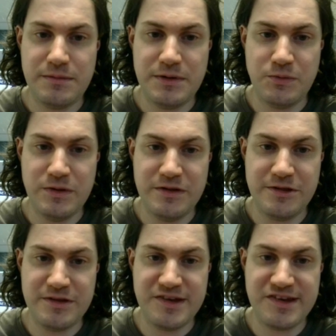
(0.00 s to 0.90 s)

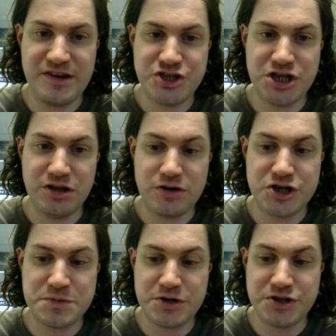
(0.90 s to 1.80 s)
with such a
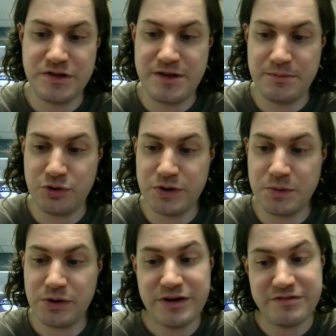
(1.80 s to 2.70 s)
large margin that the employer
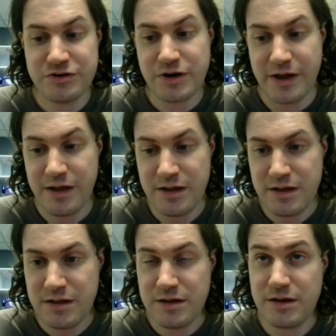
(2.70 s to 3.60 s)
will not even try.
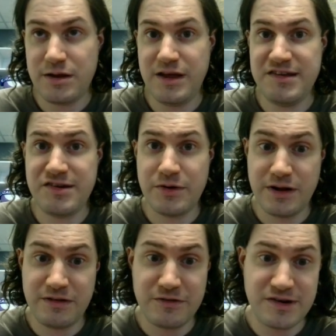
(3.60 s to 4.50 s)

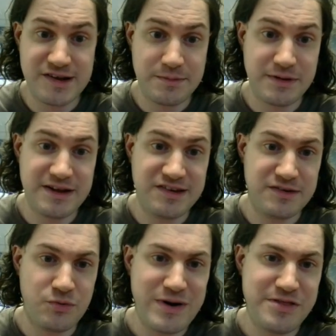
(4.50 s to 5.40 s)
Israel, for example, has
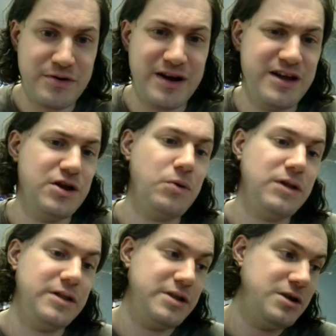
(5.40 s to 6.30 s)
rather high
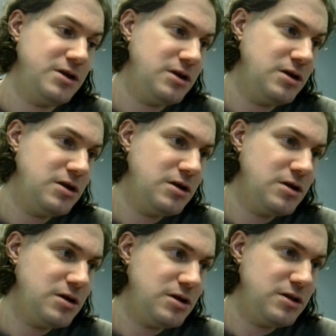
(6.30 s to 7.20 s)
inequality.
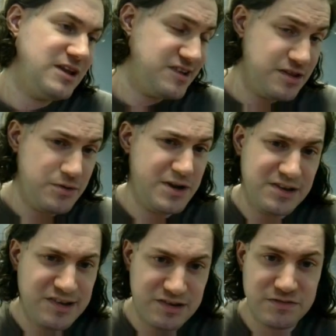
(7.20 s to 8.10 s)
Less than the
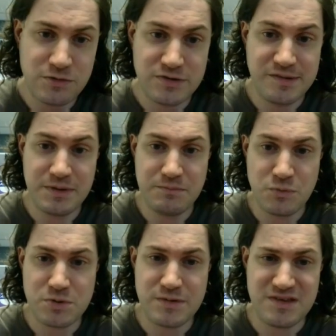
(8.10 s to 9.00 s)
United States, of course, but
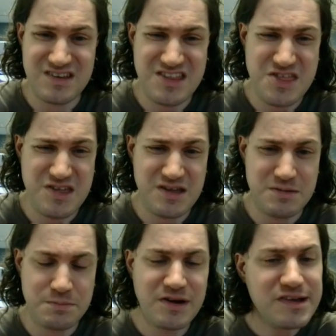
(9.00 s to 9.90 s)
more than, I think,
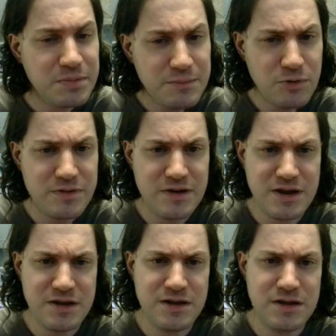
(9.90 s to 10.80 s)
possibly more than
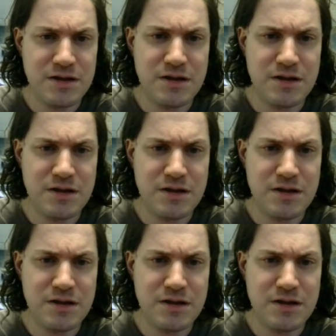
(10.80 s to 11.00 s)
any